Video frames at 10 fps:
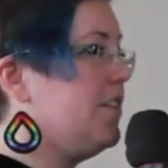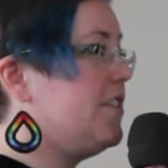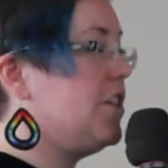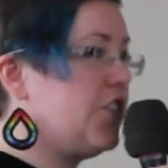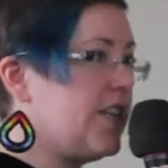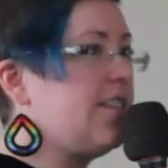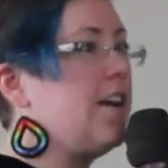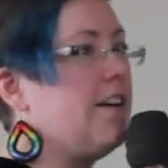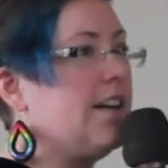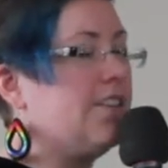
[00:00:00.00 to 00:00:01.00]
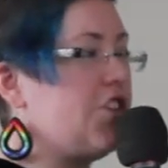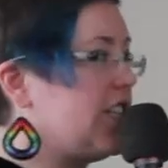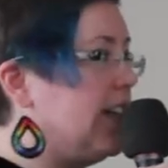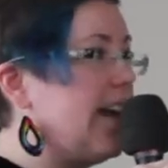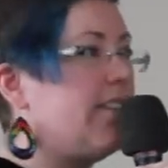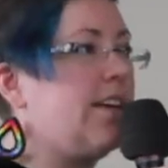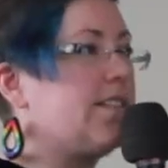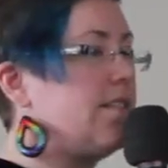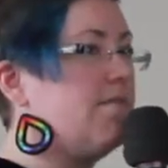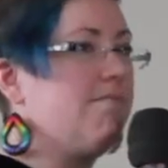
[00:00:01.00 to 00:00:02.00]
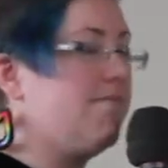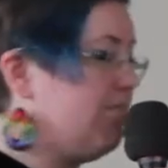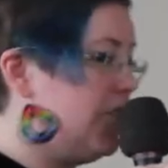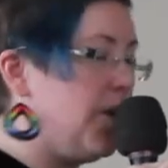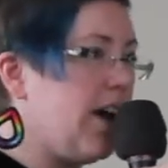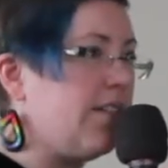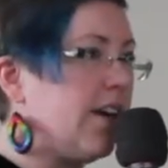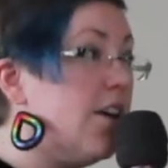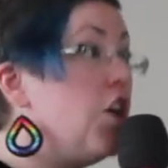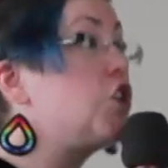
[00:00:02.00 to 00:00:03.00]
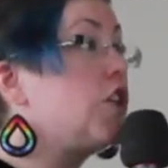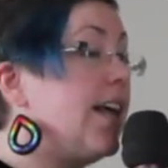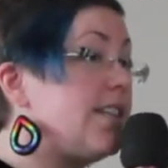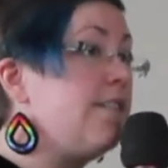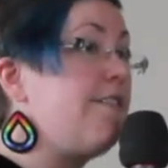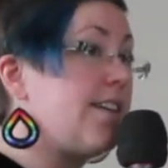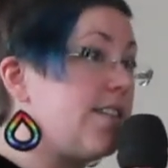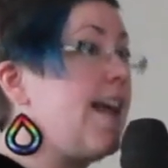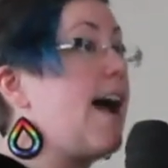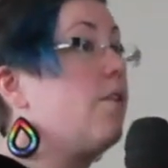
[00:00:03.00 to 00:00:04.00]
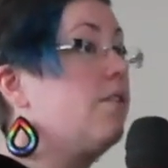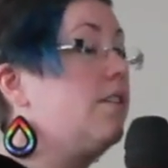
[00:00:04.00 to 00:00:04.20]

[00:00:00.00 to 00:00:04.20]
to sit there and just let things do nothing. So let's invest now.